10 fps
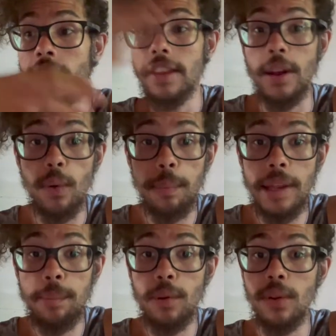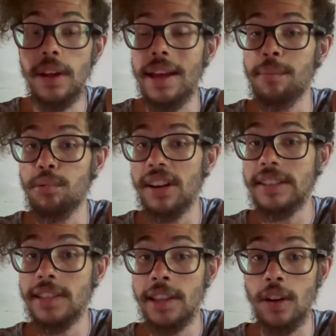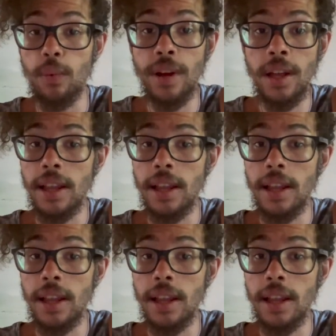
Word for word: They were people embracing their will,